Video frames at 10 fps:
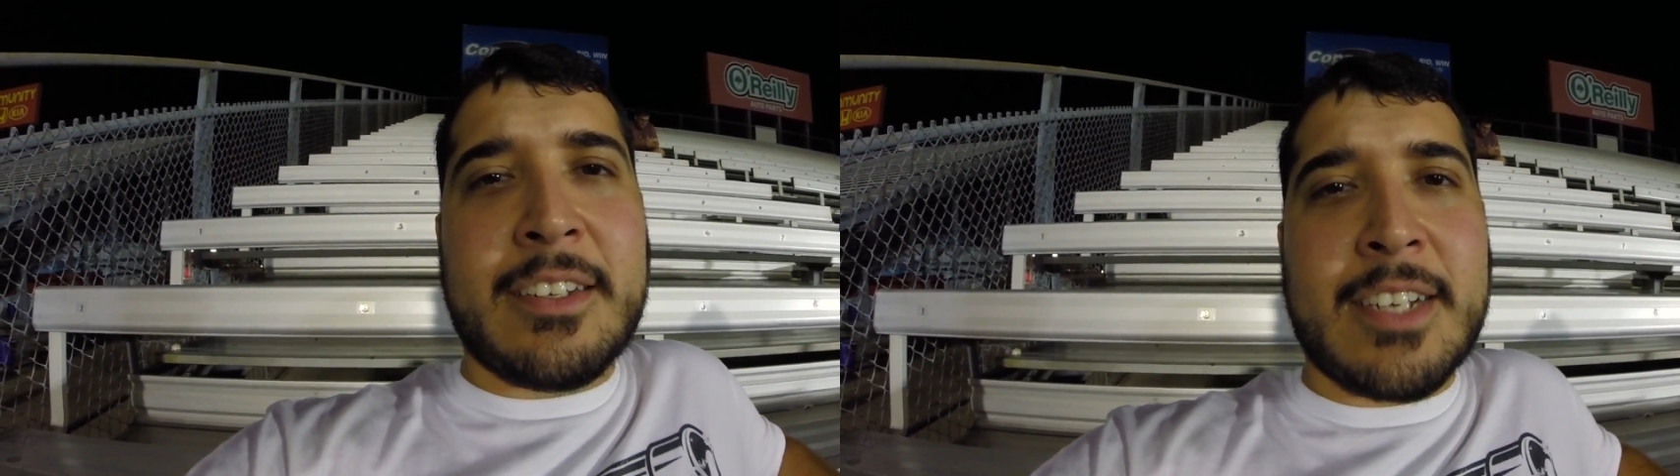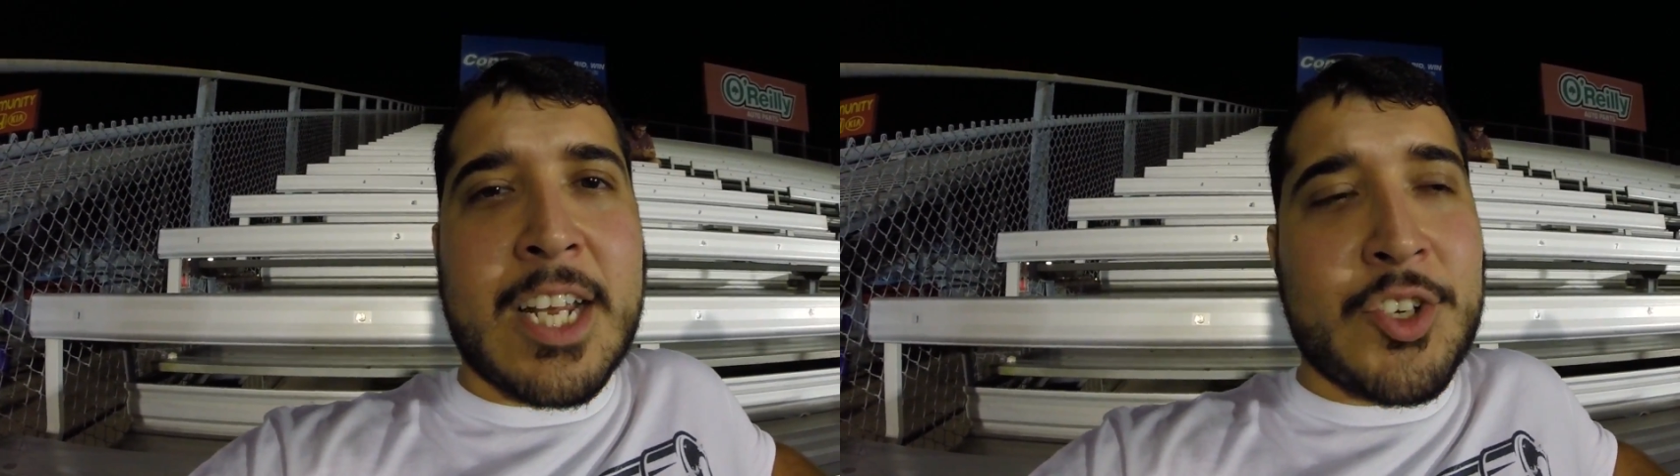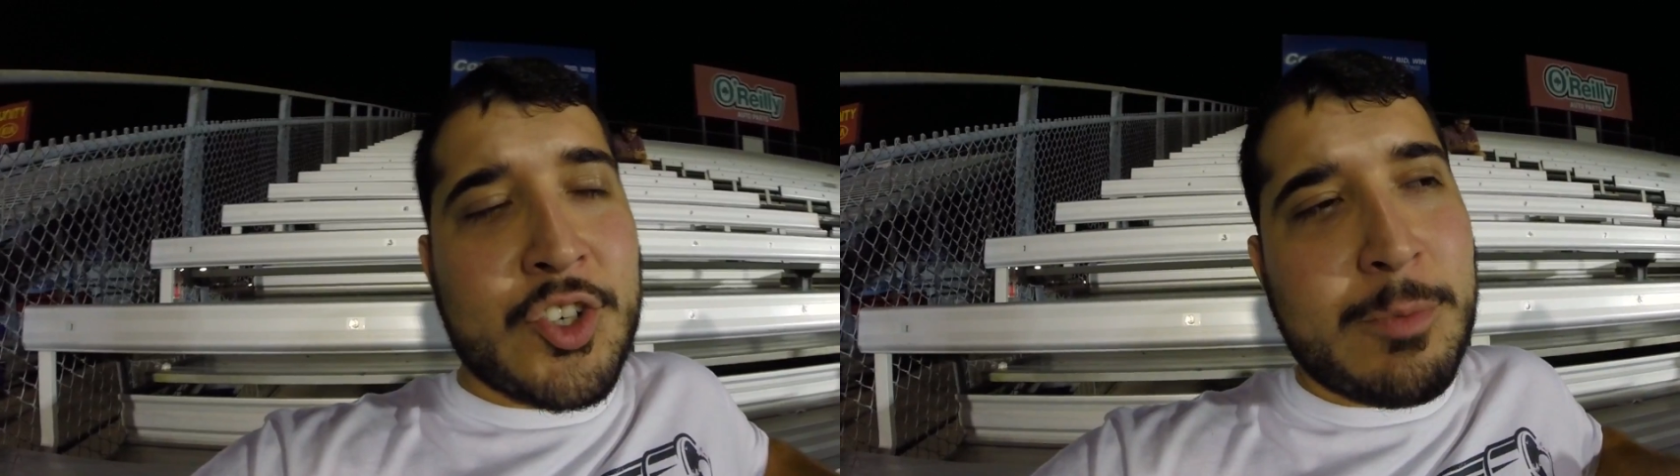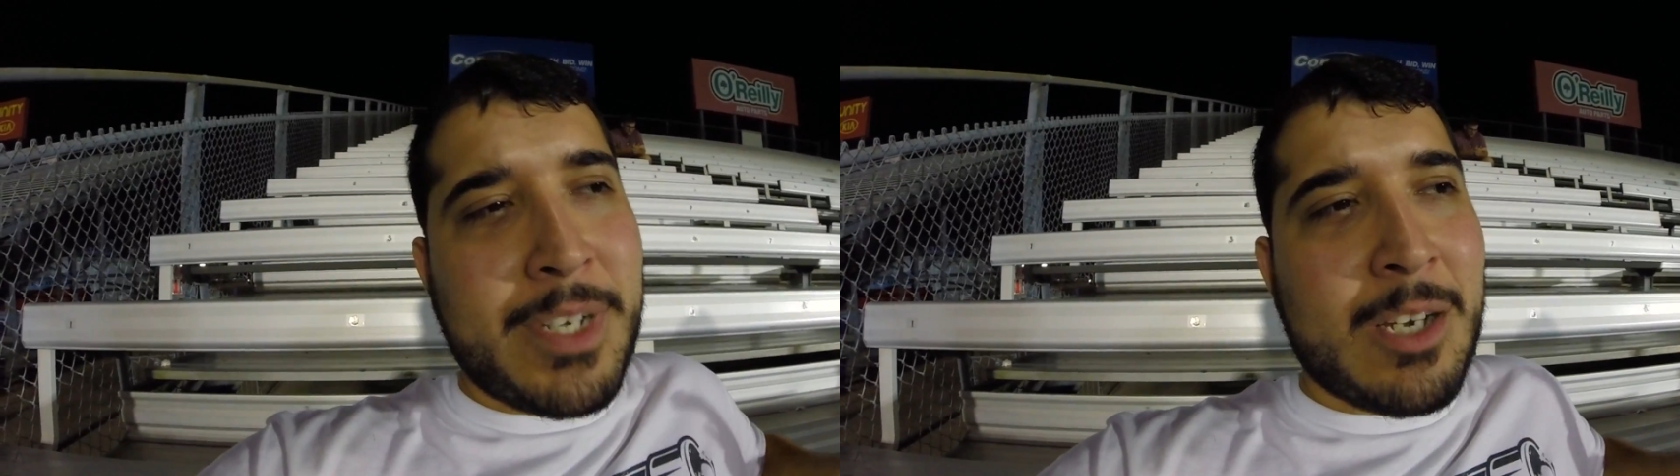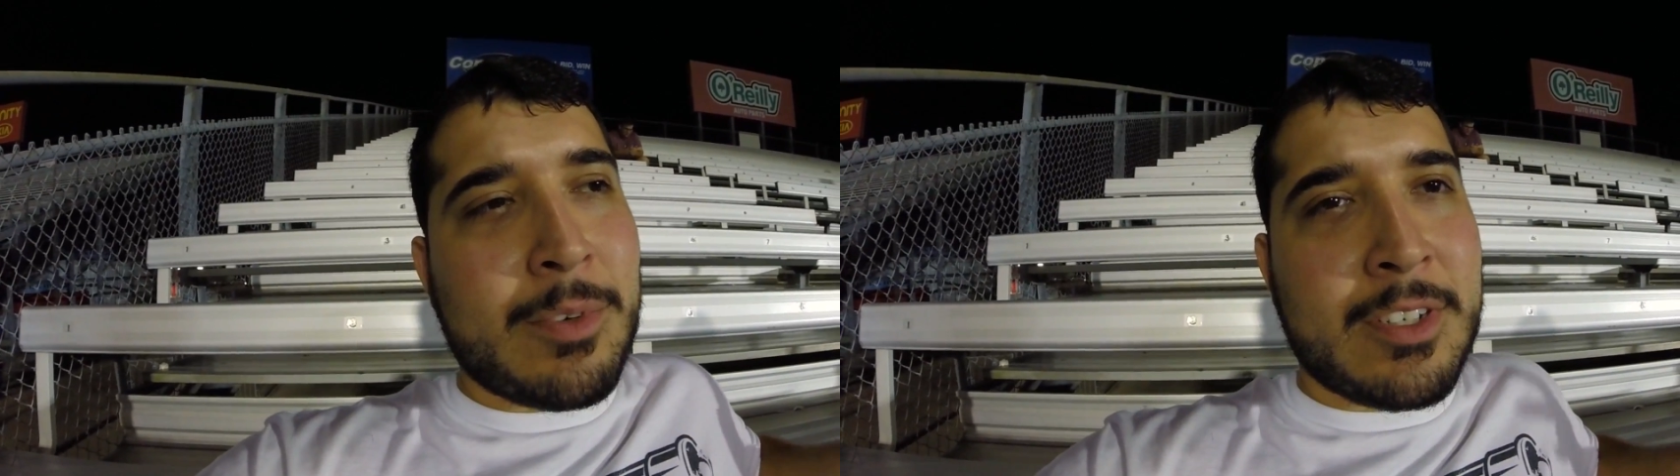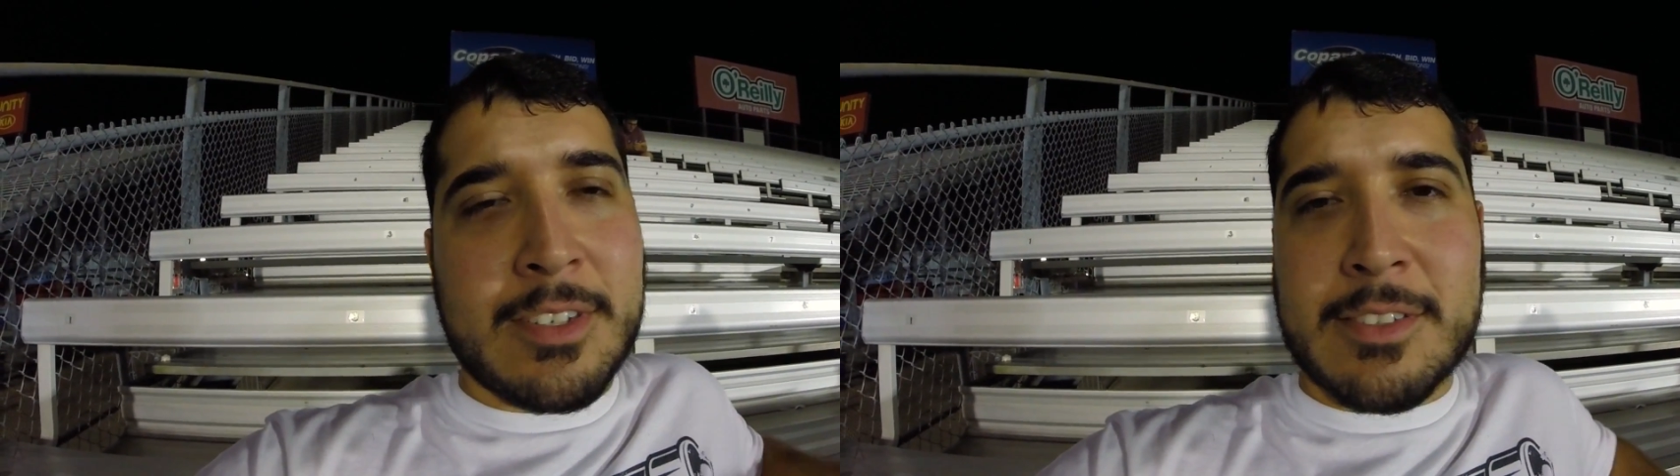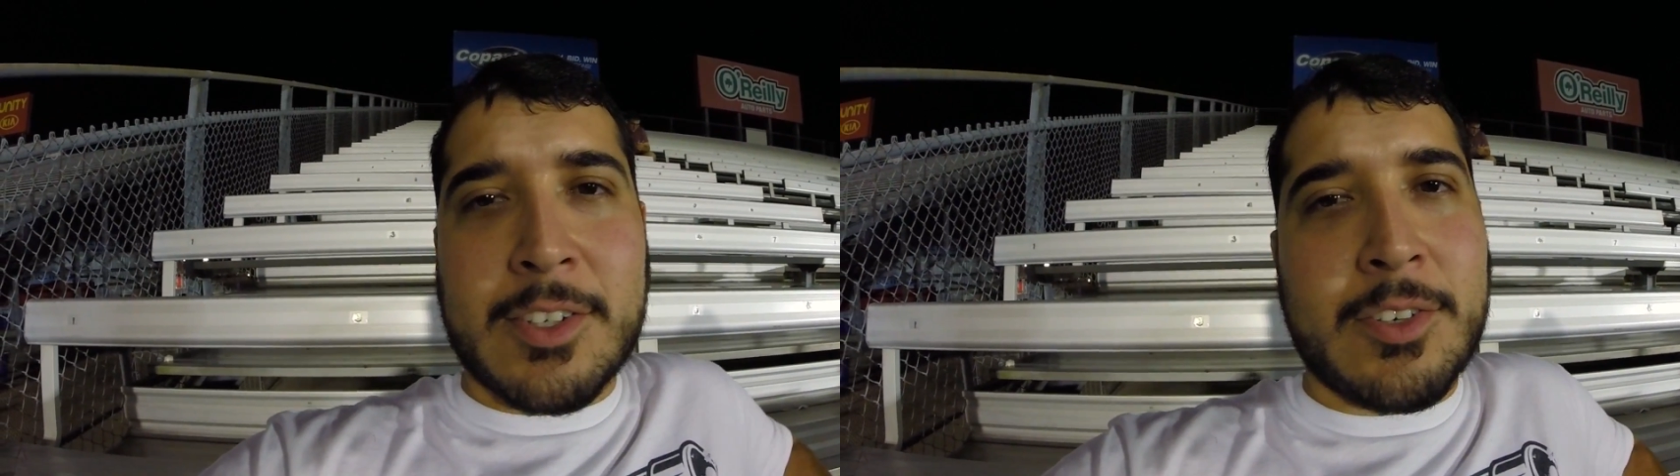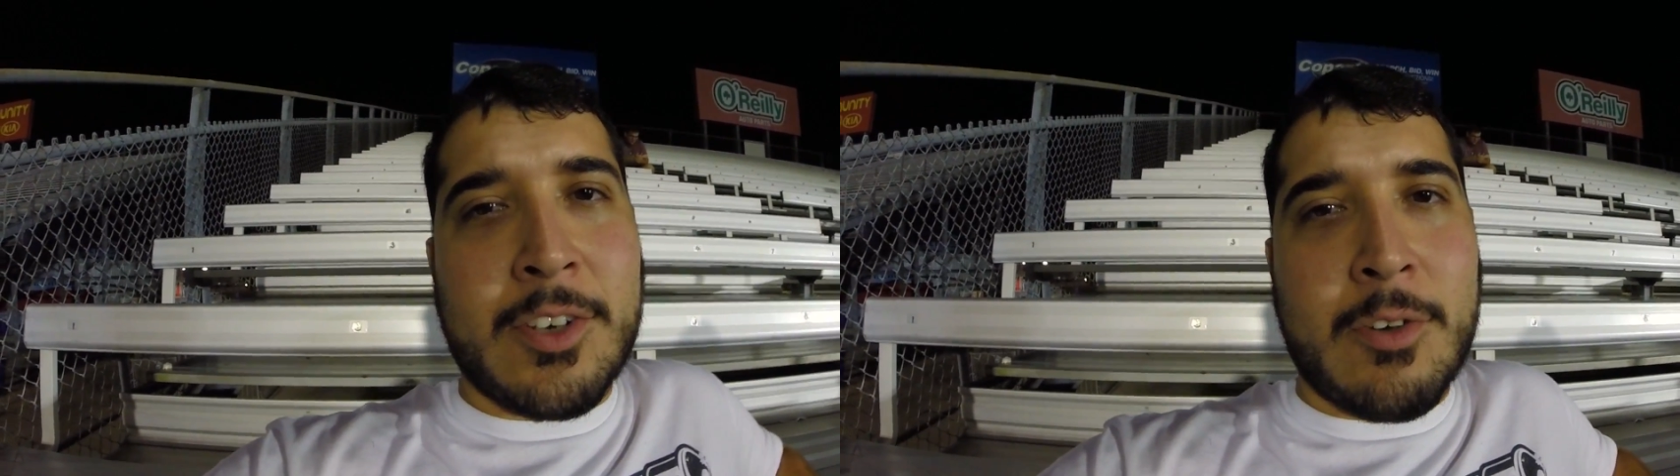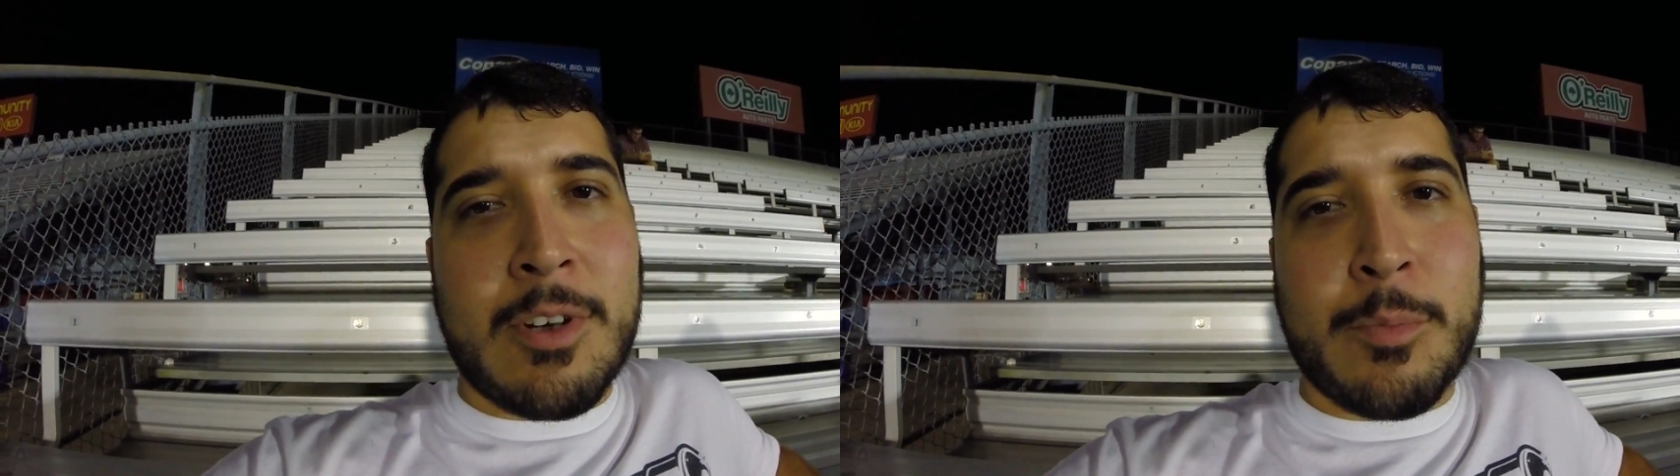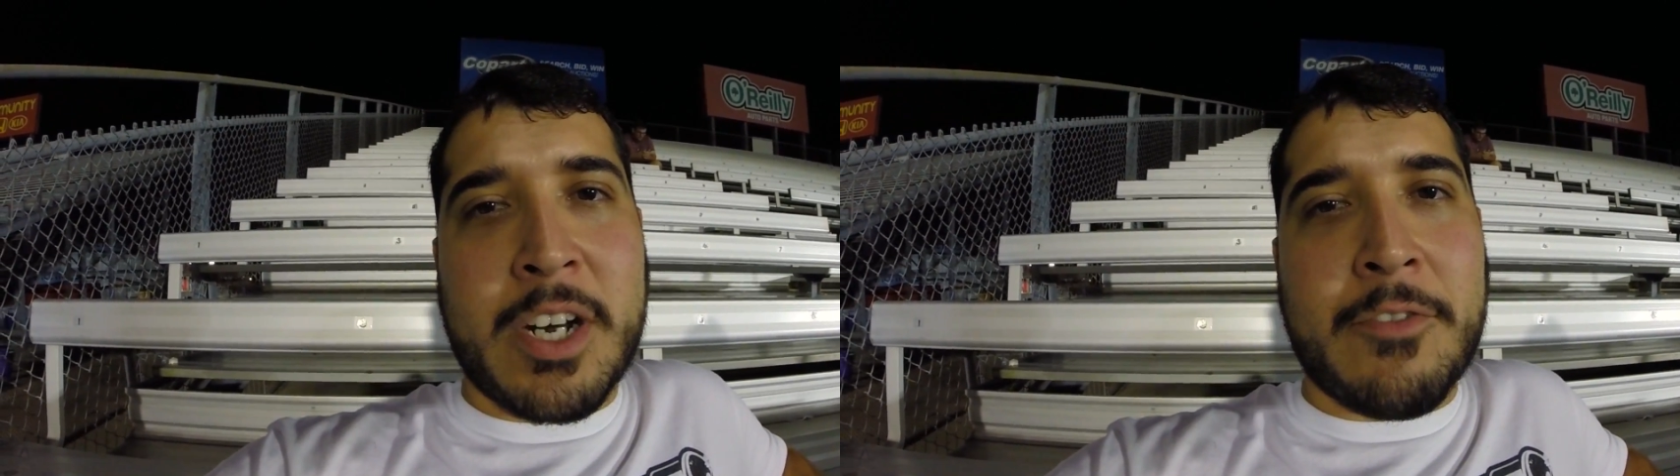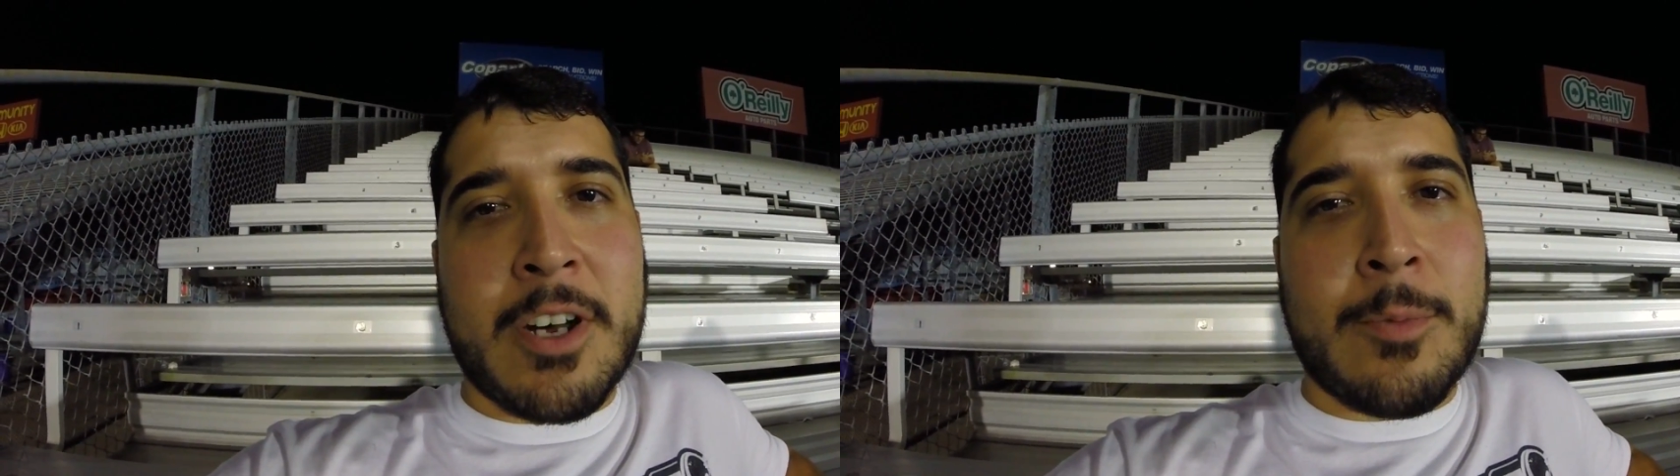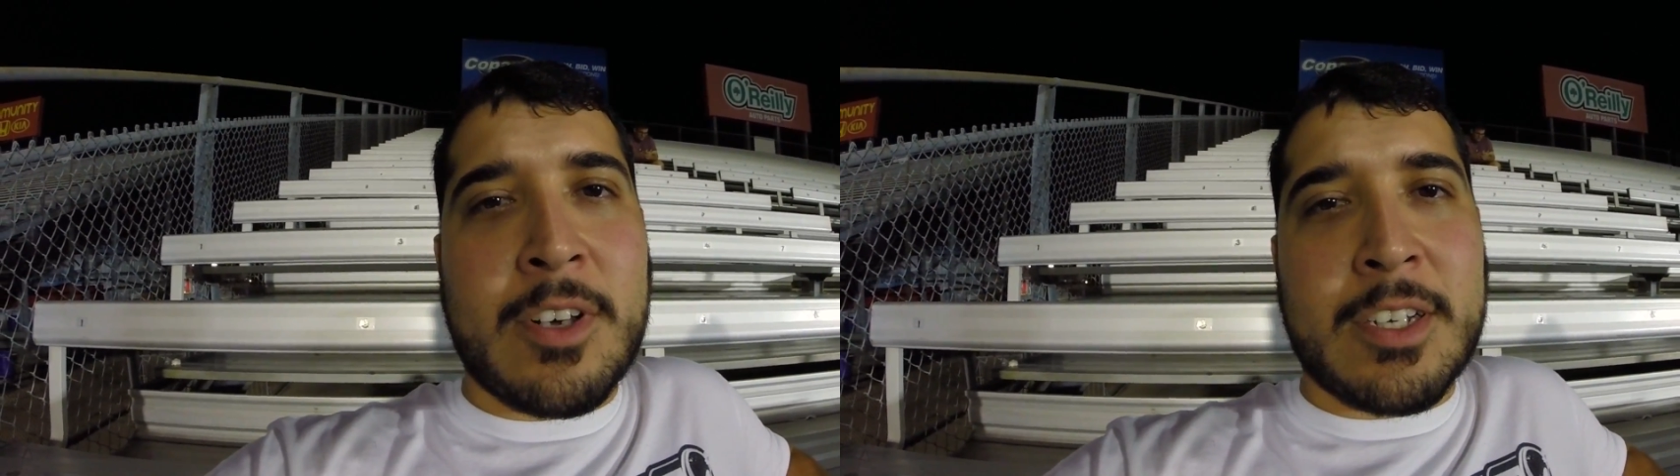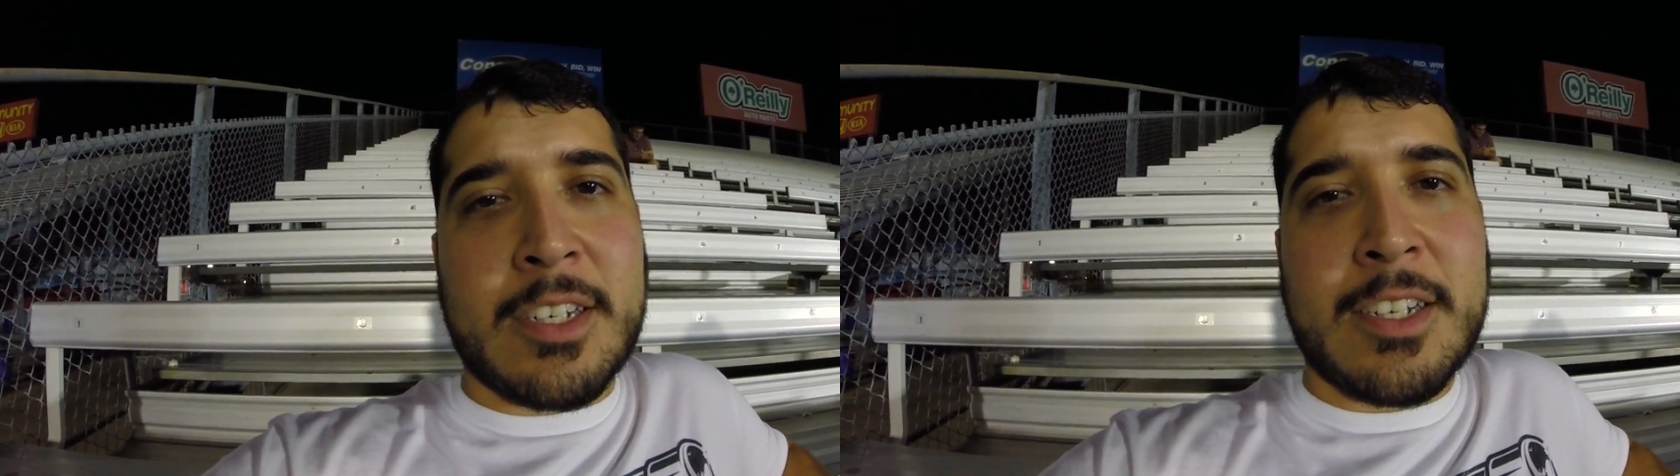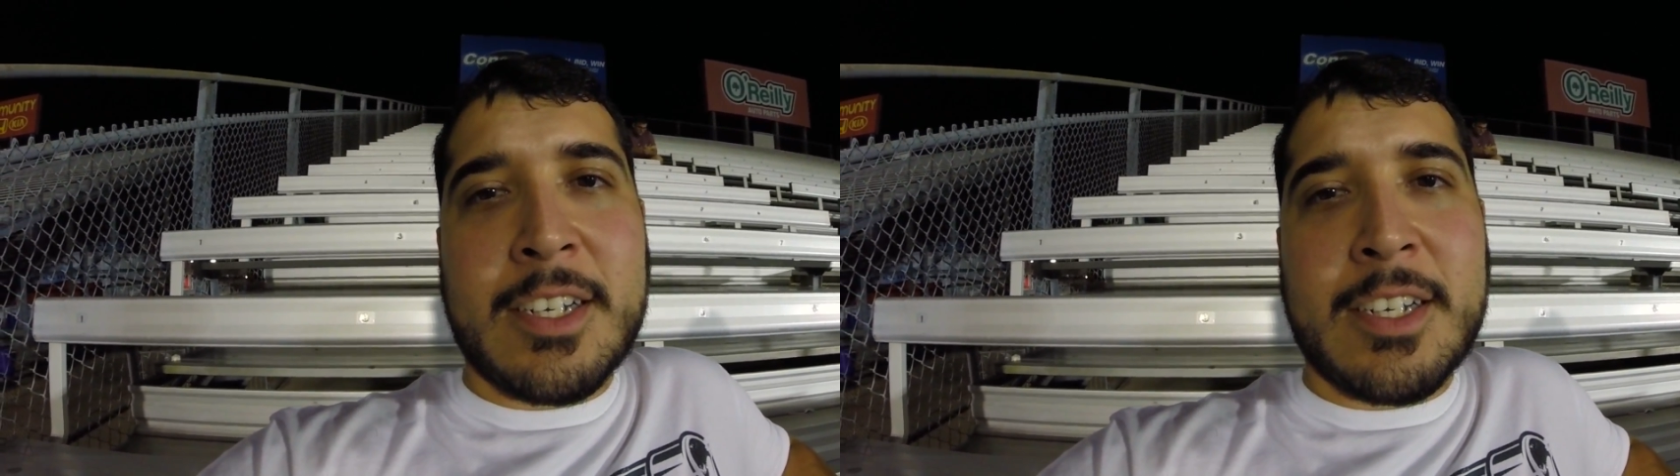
and I should be able to just go up whenever I want.